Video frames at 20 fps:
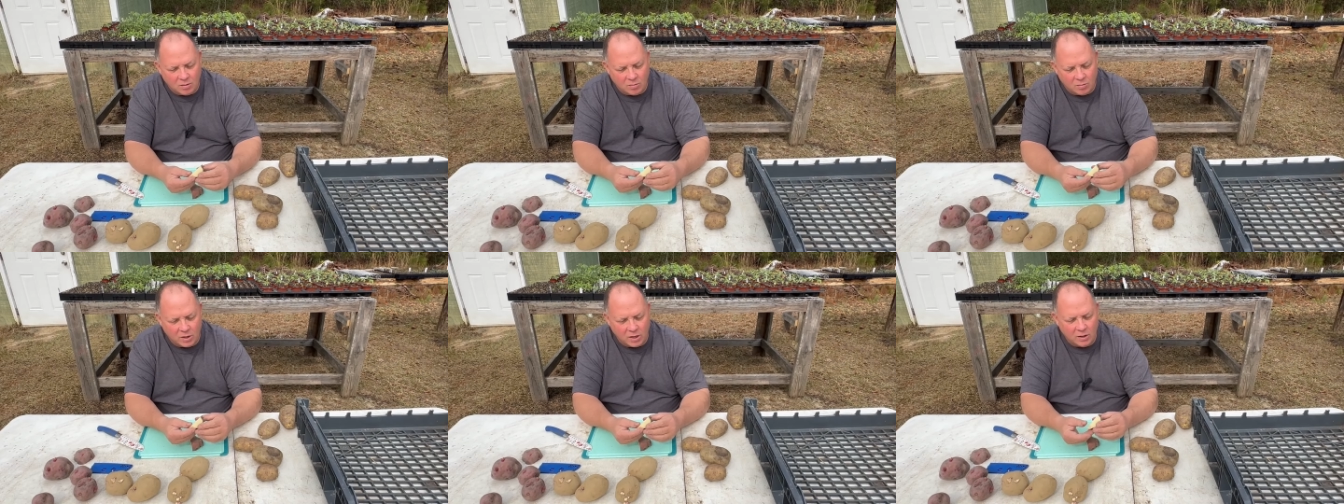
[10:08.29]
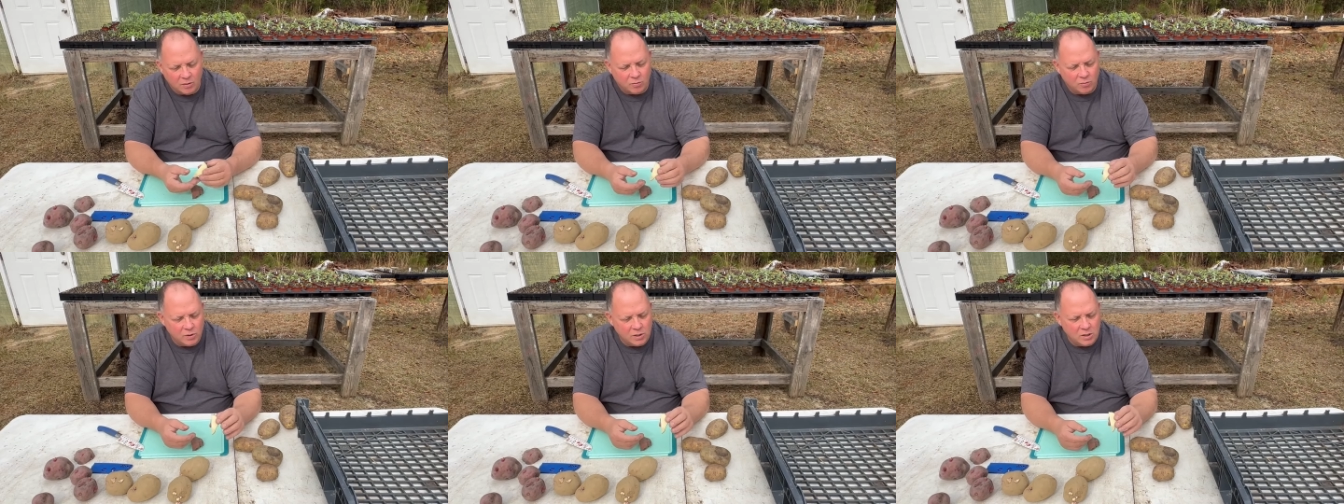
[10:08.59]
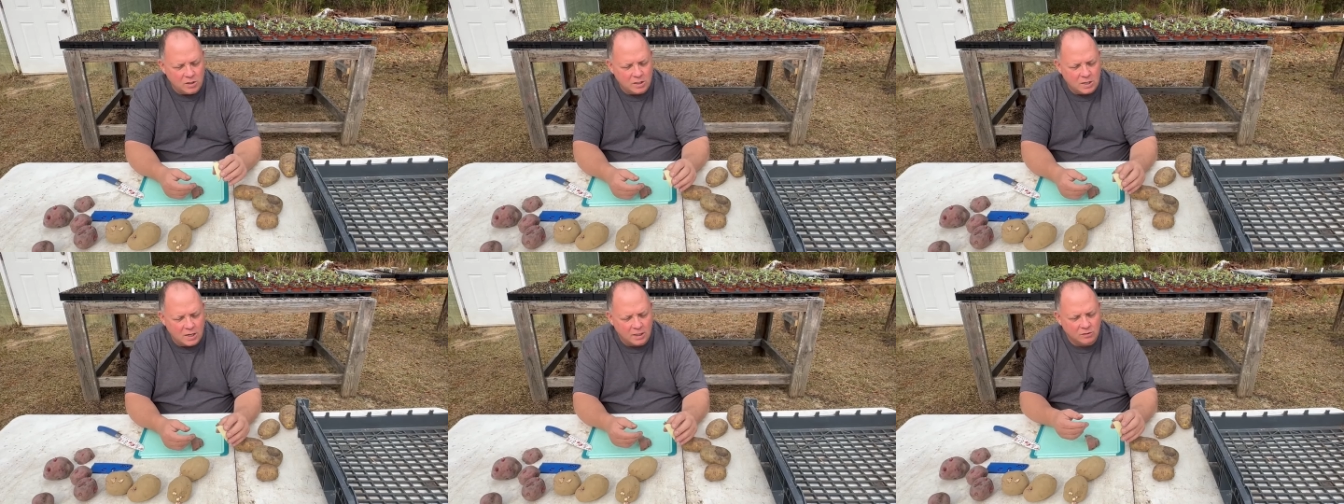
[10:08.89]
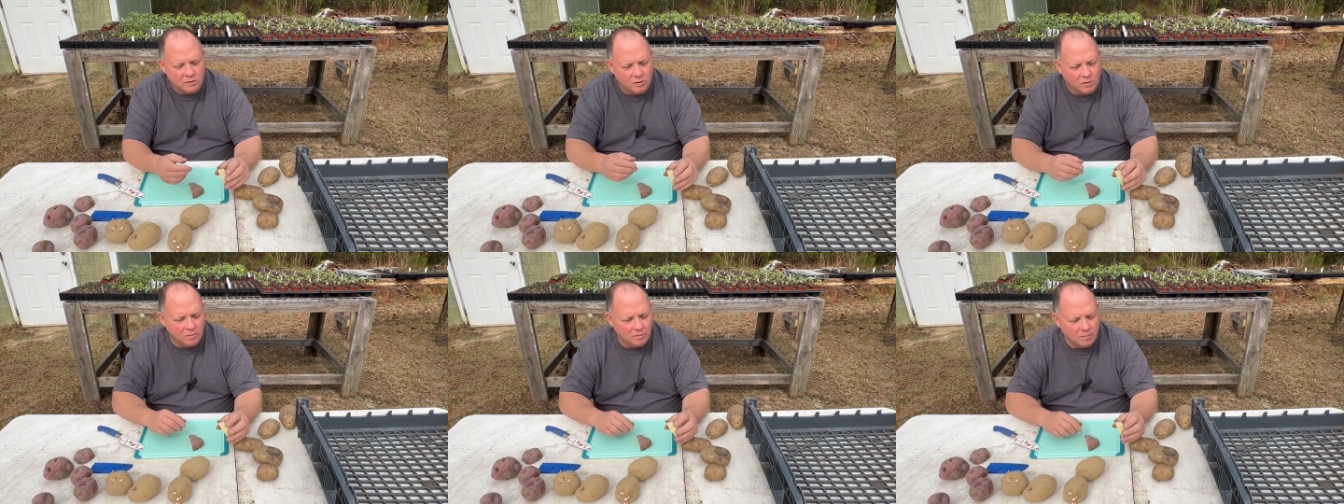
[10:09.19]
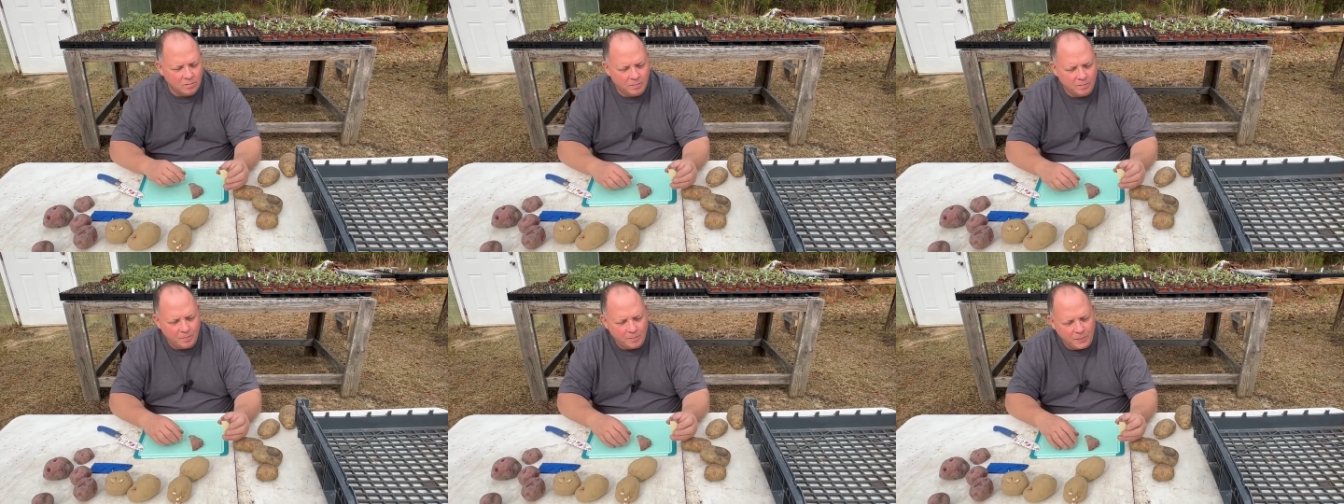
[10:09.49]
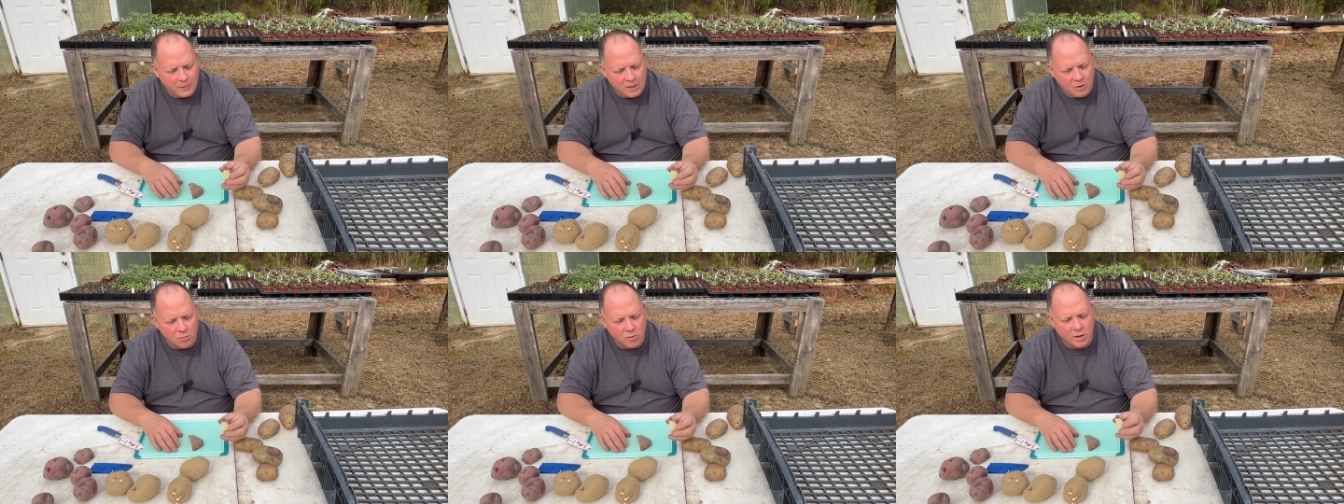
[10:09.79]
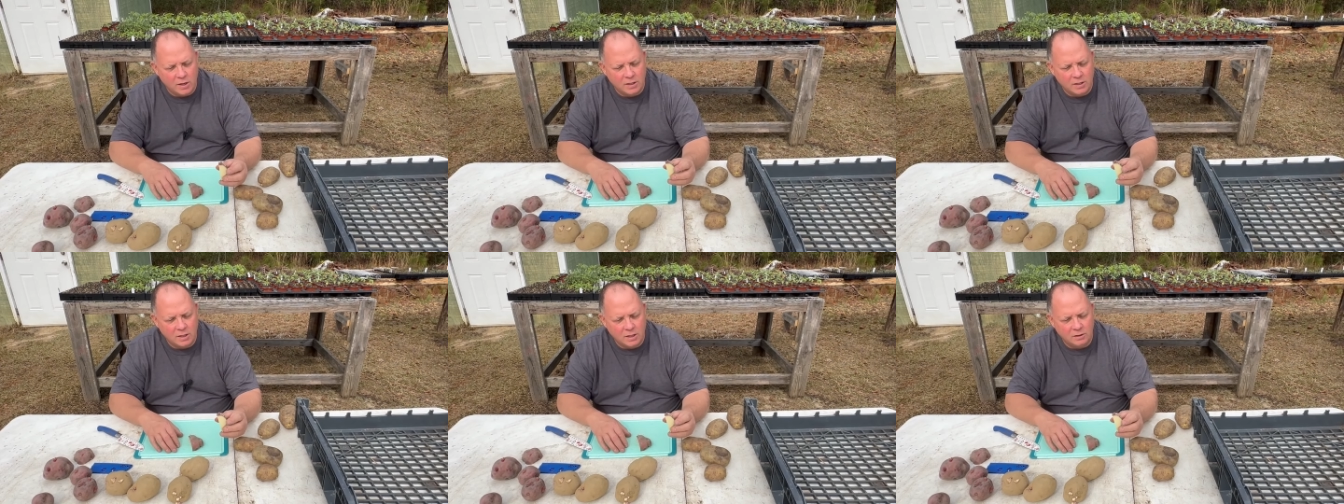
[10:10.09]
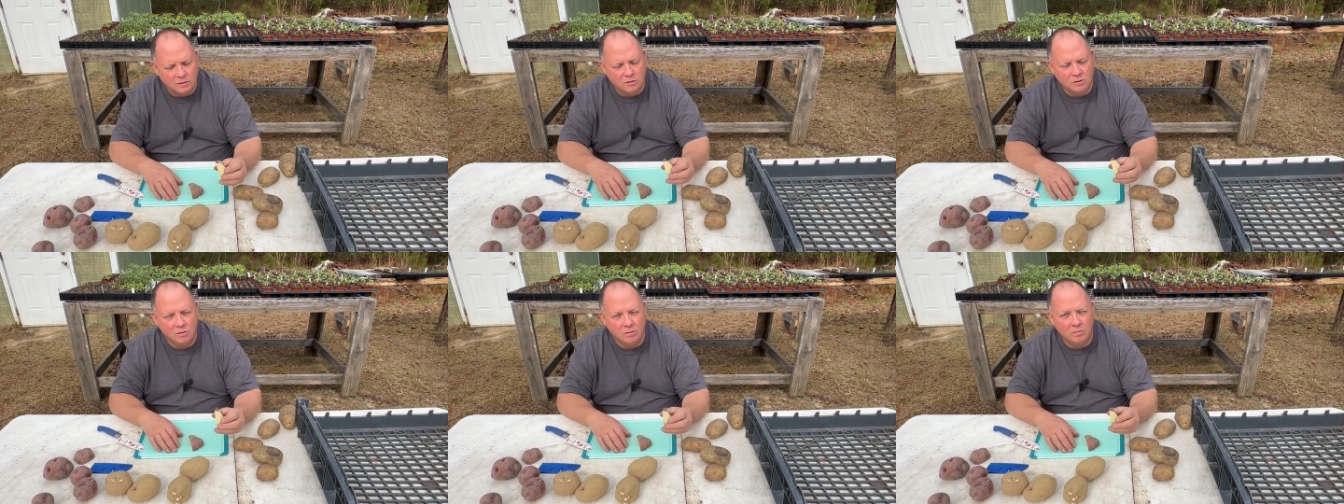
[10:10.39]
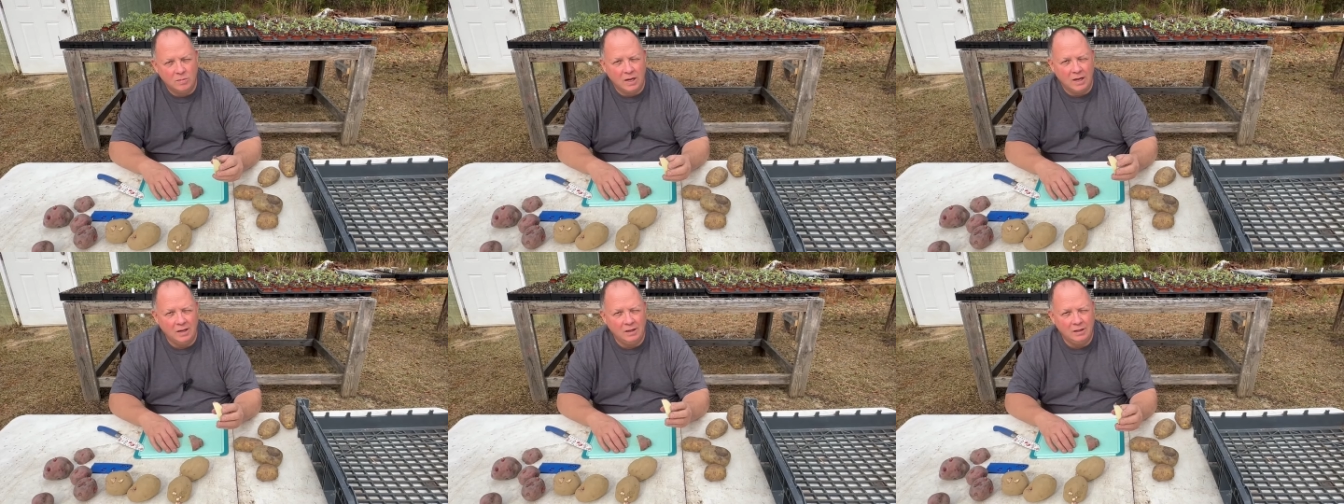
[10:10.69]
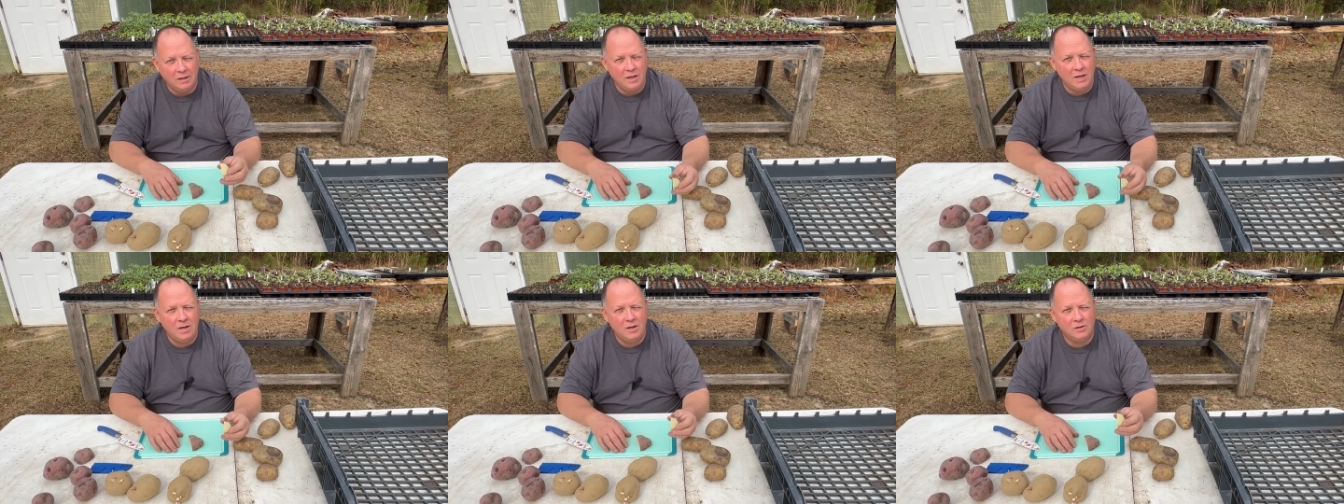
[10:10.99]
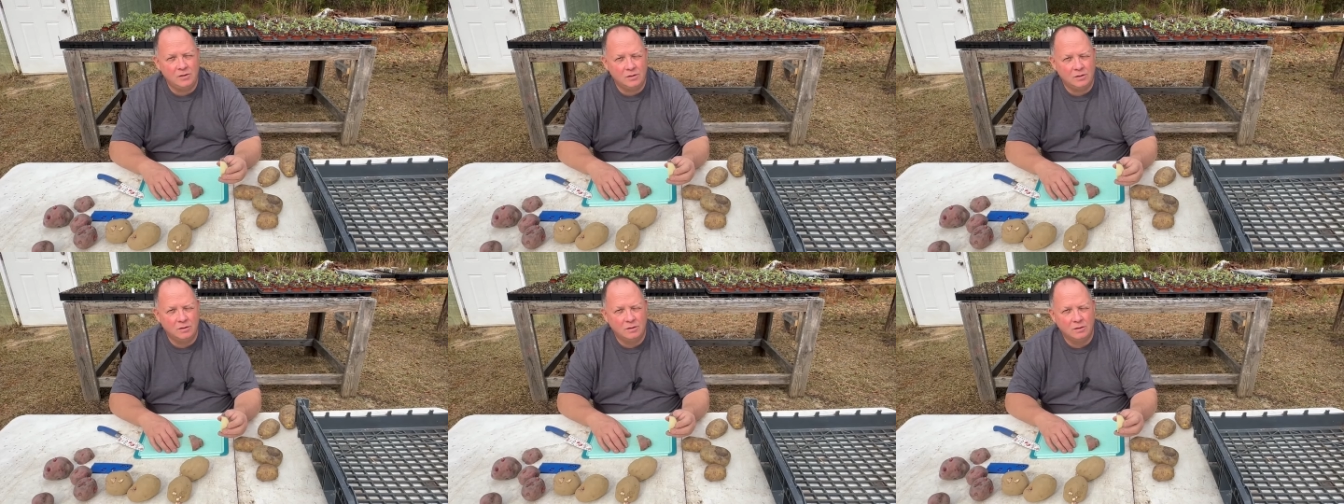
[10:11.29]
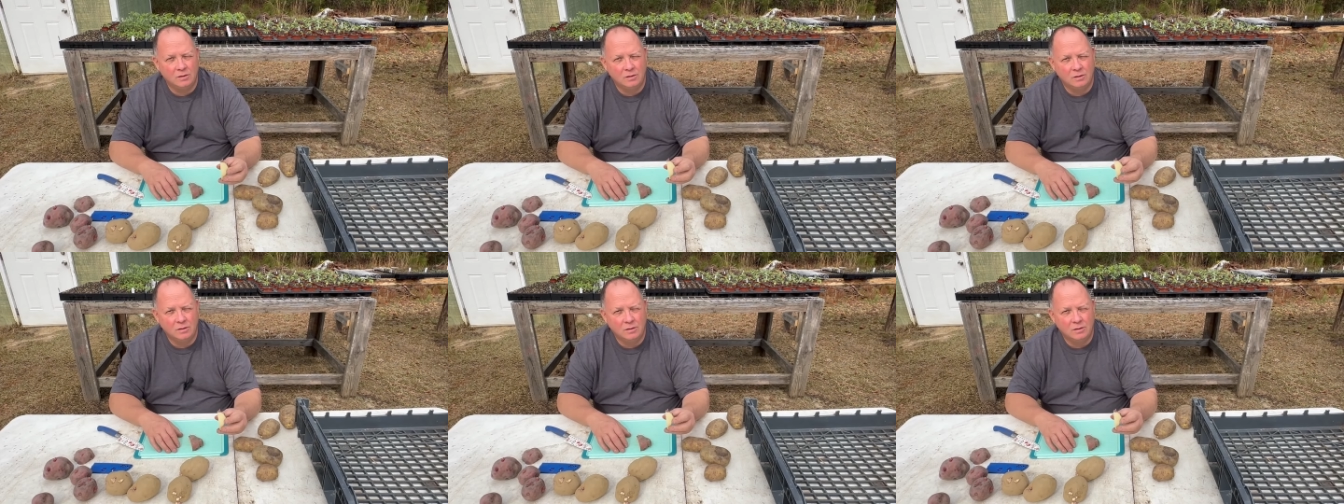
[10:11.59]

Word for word: But when you cut them, you want to cut them at least